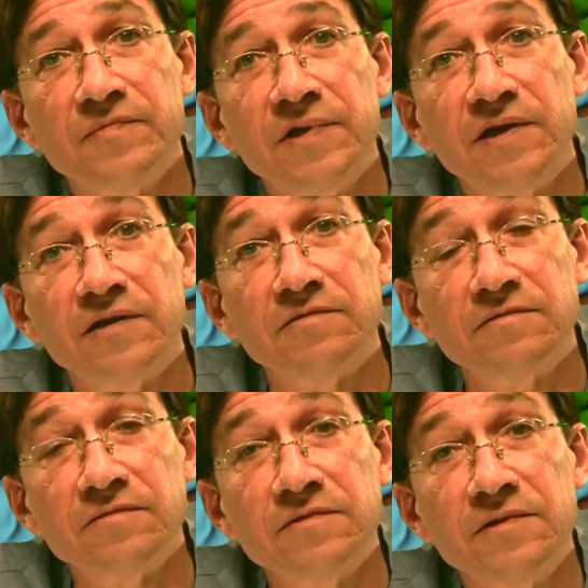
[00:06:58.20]
their
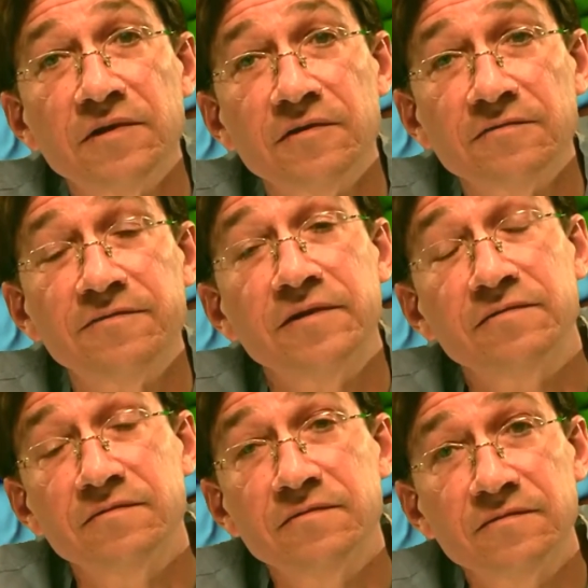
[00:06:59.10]

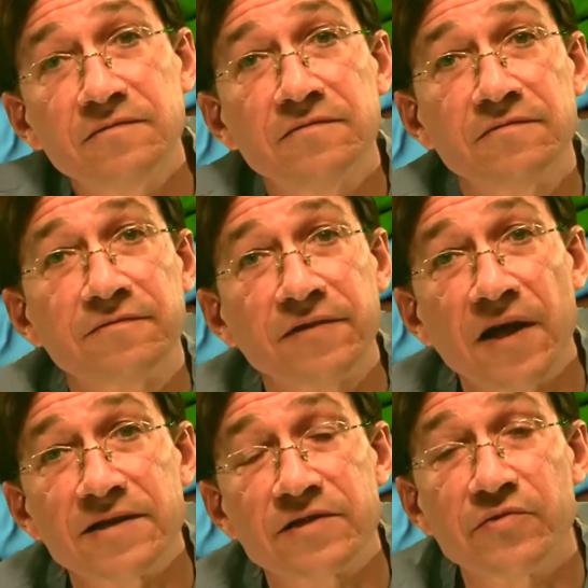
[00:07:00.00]
foot
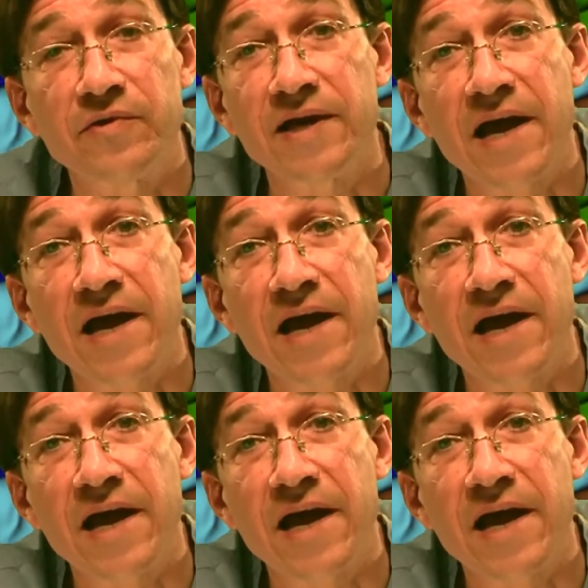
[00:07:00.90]
flies through